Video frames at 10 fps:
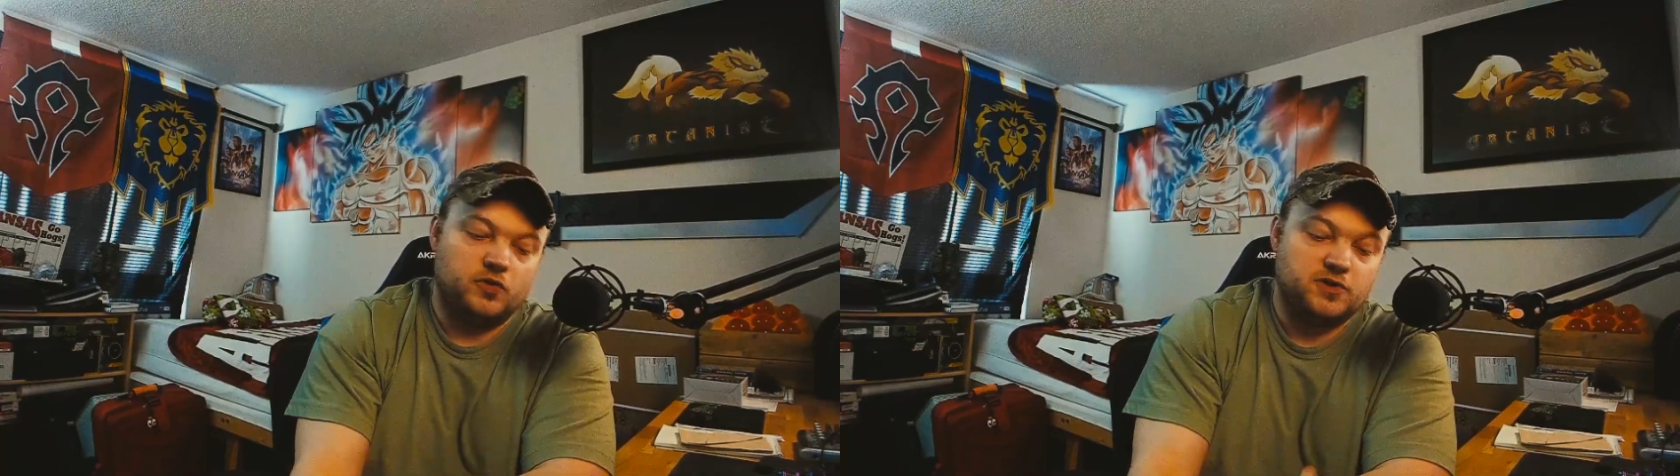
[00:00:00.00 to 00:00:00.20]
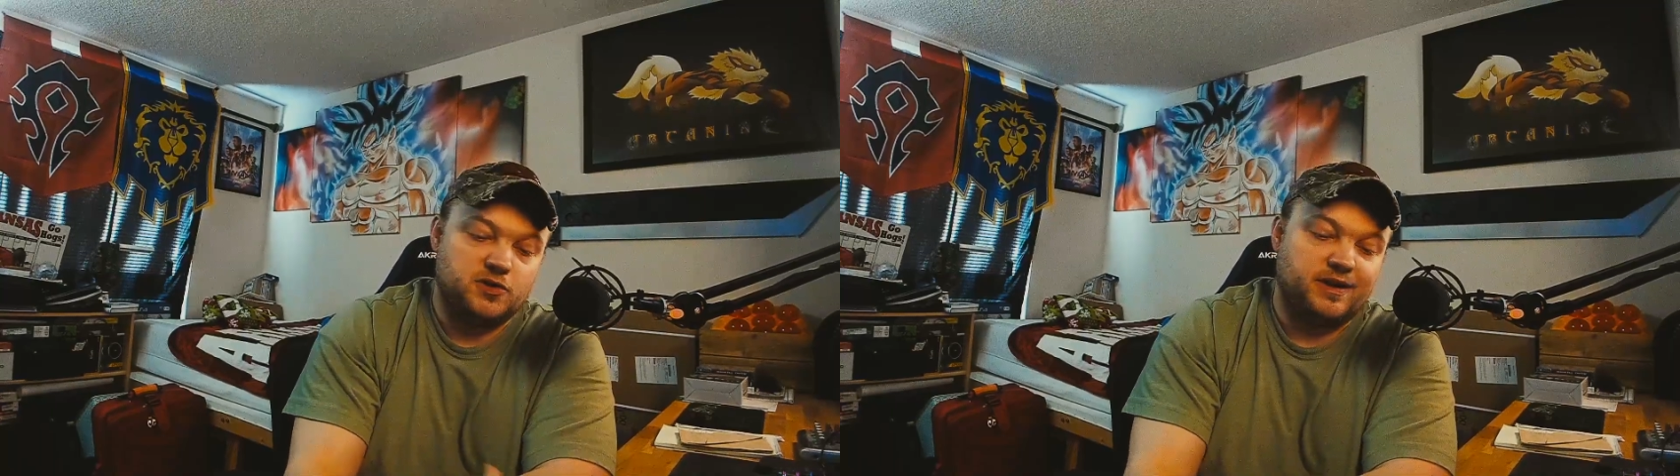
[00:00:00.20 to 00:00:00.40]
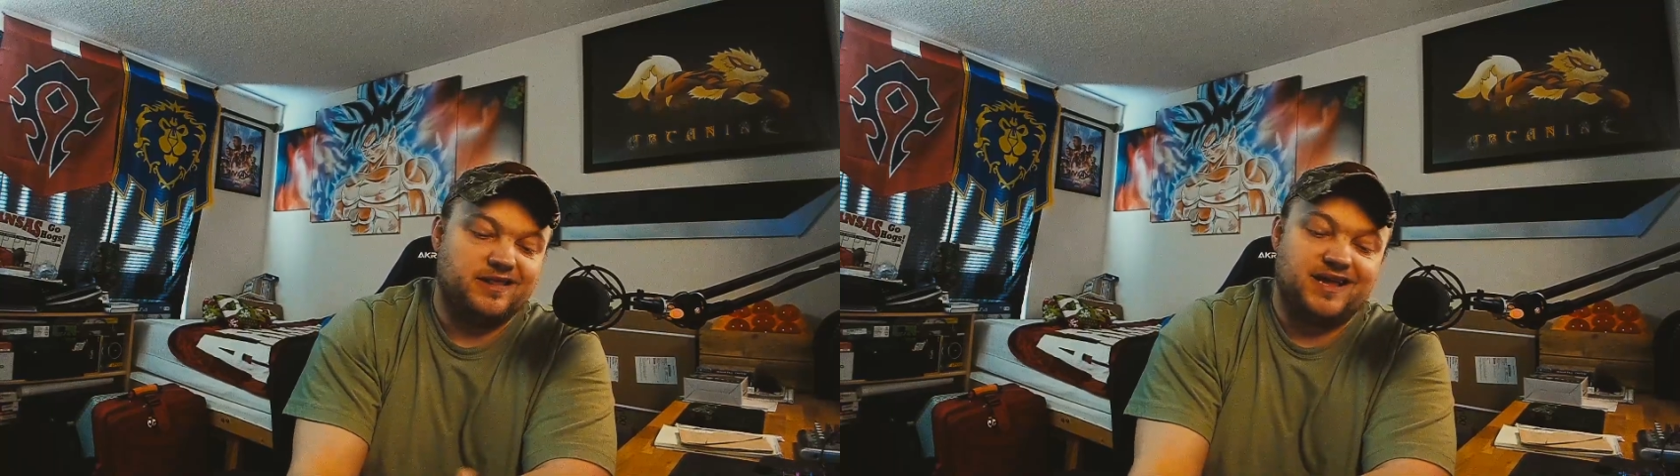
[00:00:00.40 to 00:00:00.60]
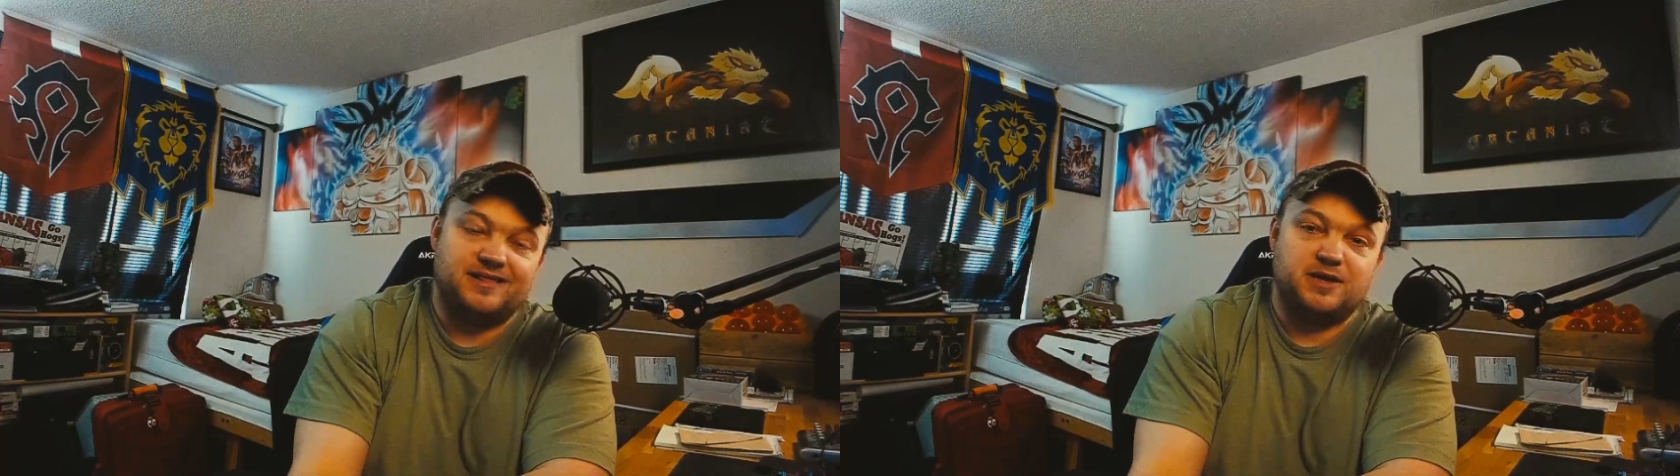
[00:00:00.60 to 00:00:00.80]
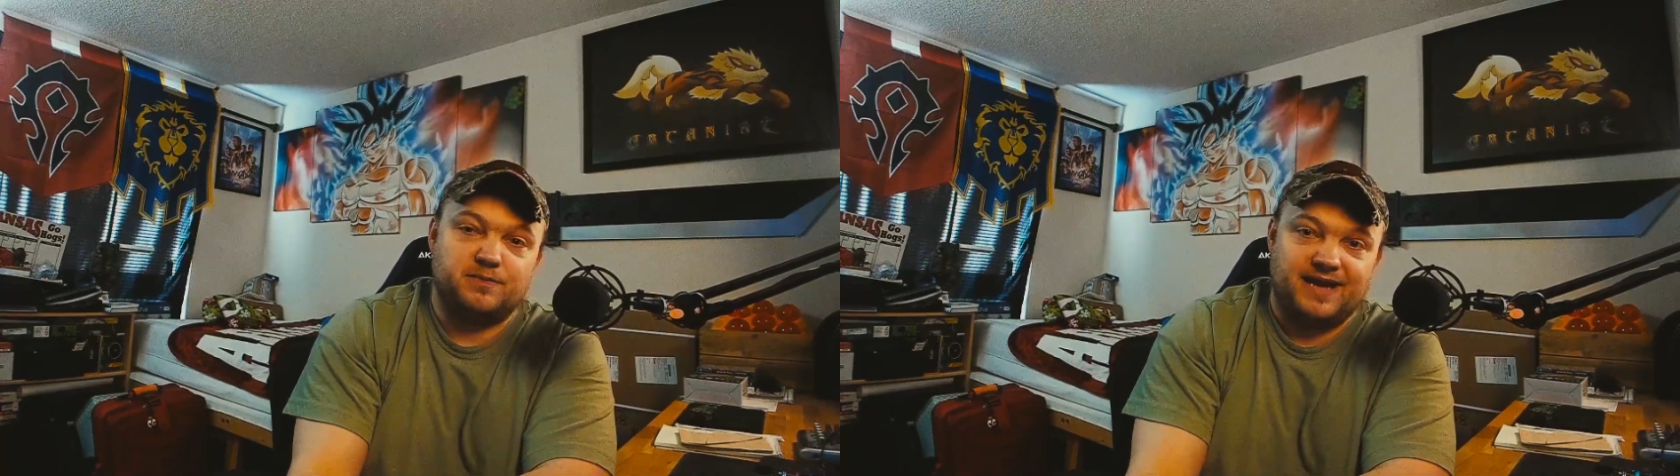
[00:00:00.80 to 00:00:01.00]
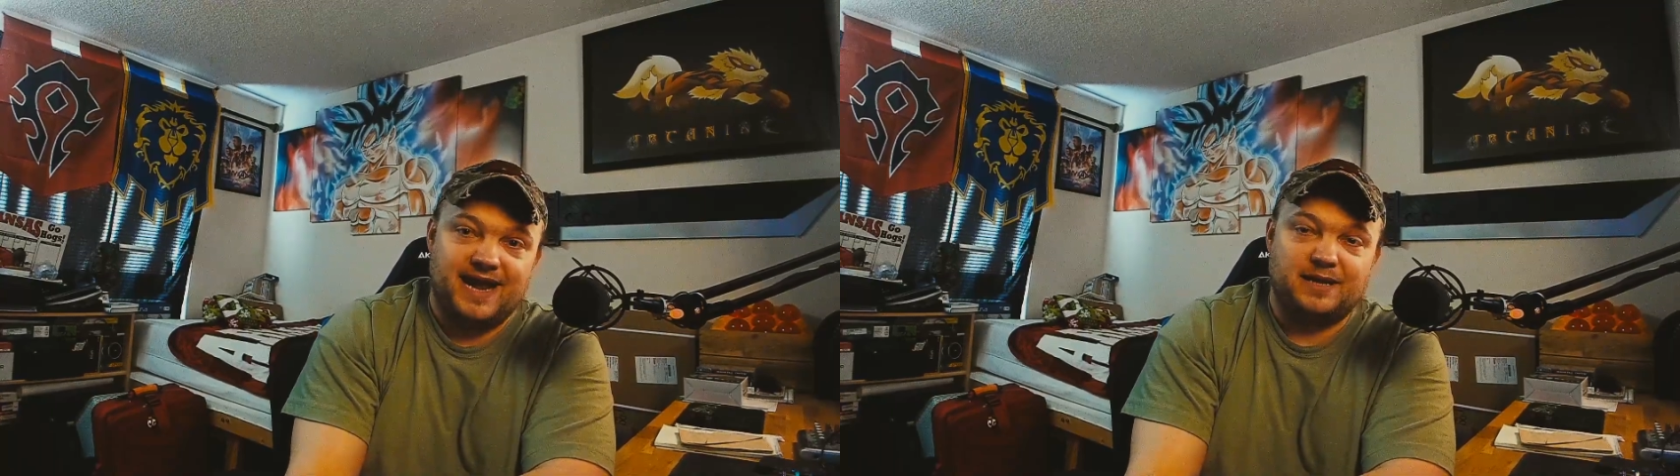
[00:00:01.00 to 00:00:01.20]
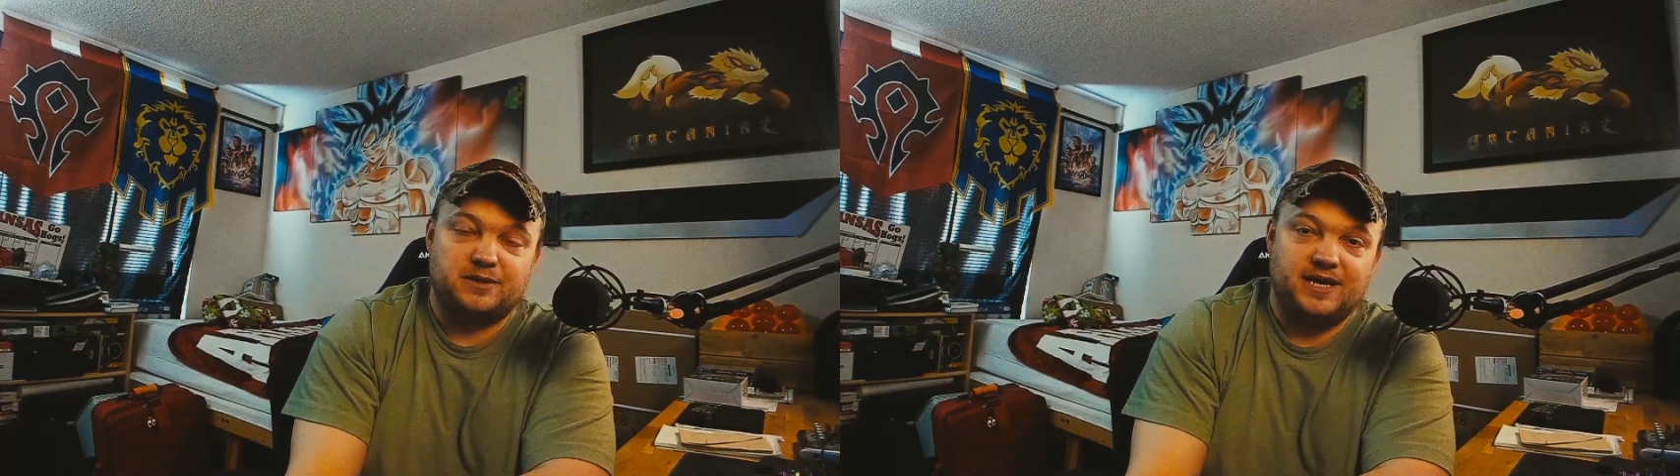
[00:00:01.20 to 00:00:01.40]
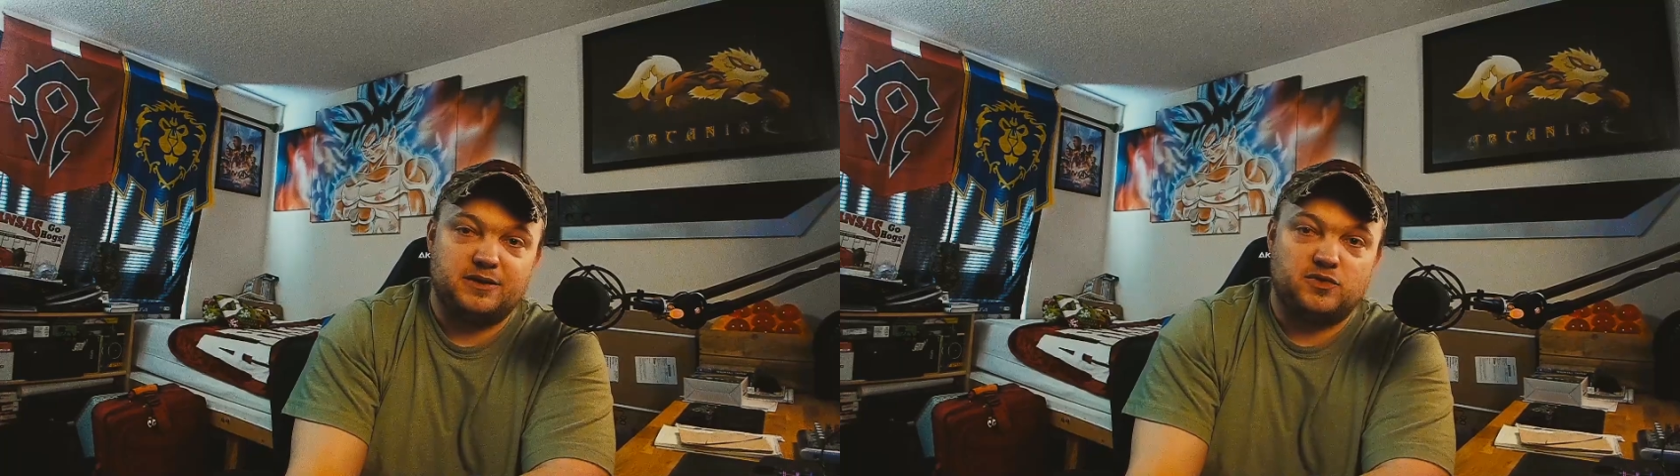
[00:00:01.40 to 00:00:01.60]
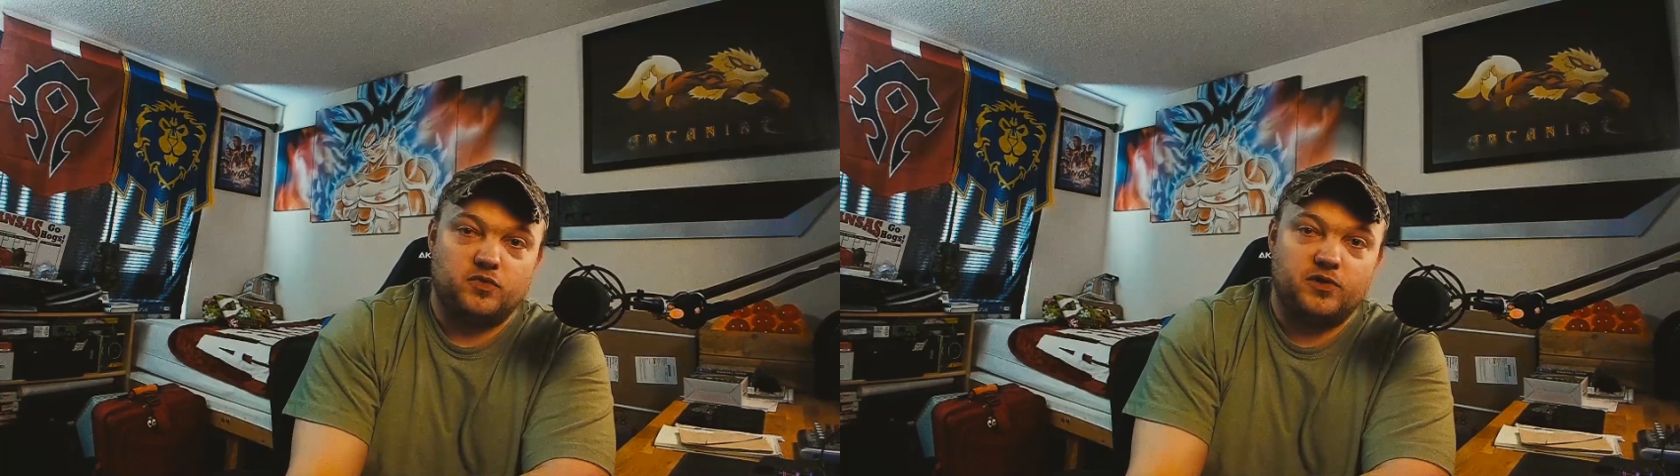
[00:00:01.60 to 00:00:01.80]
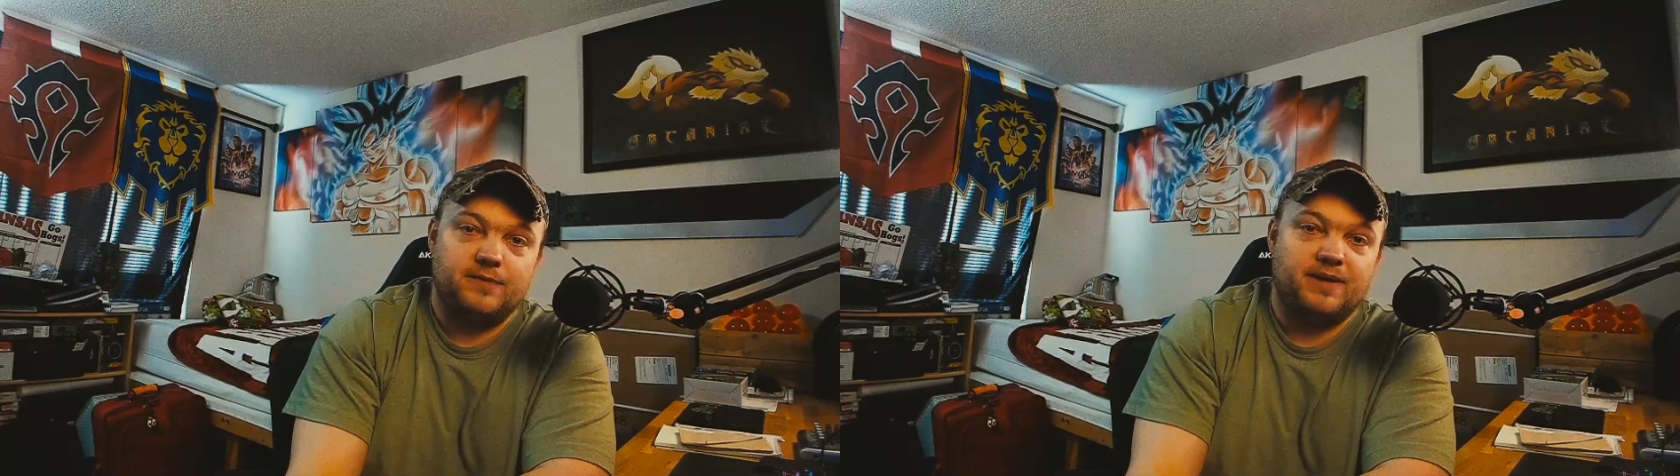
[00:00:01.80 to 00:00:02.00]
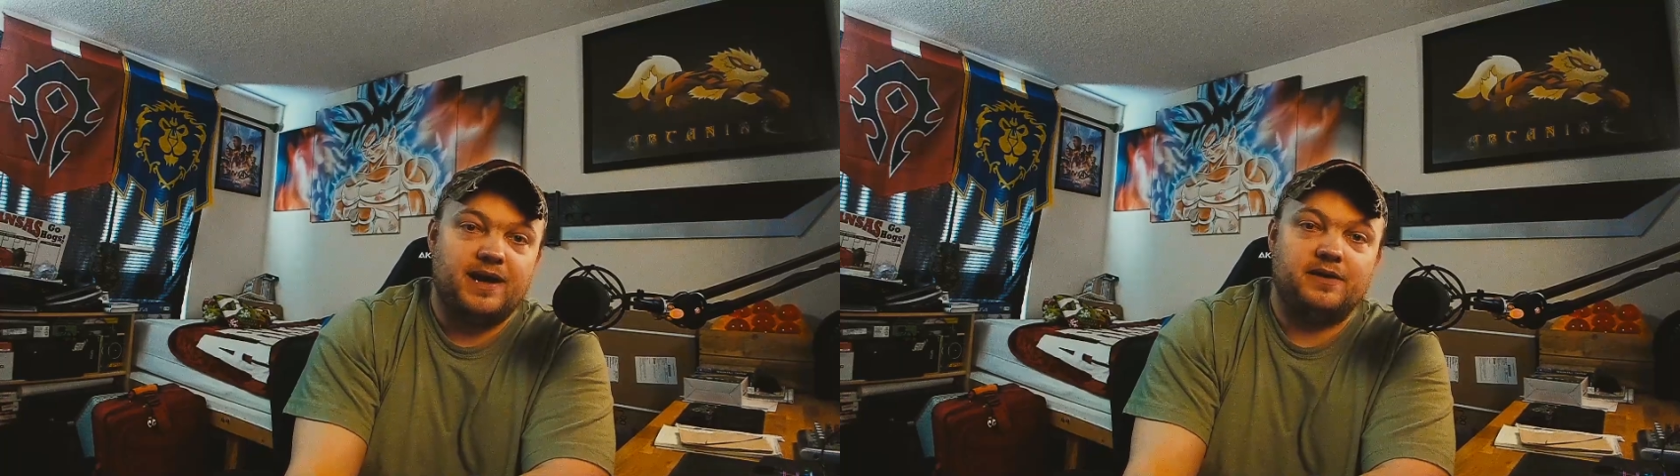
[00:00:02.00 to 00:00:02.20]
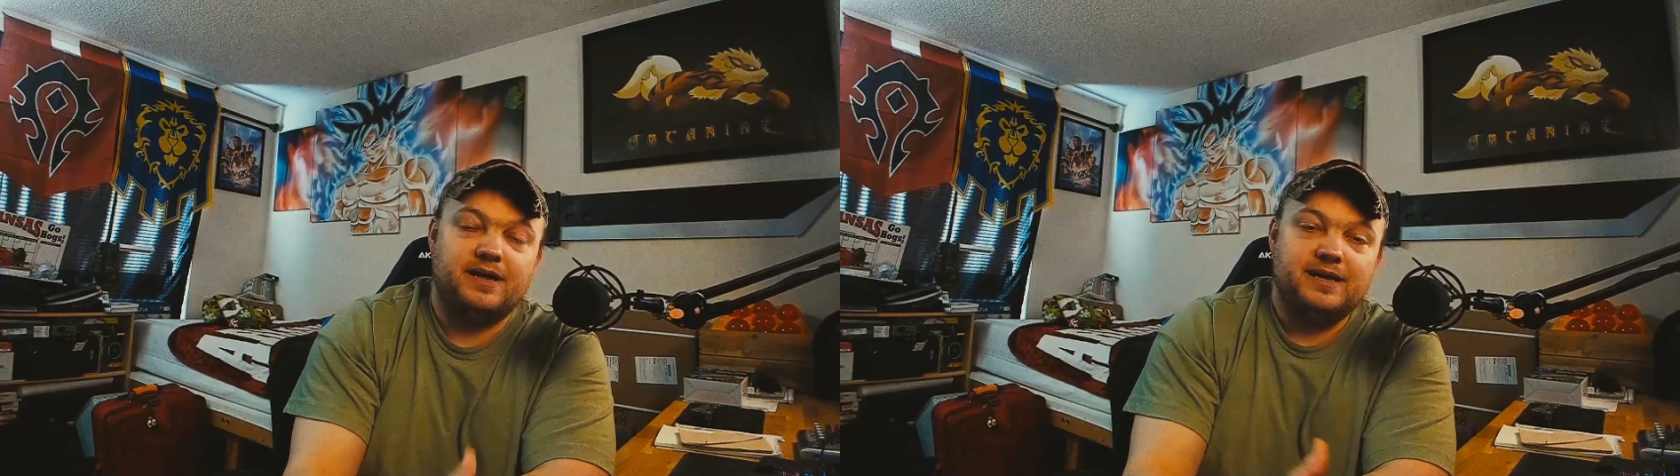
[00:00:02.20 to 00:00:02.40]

There's going to be a lot less mechanics that he has to worry about.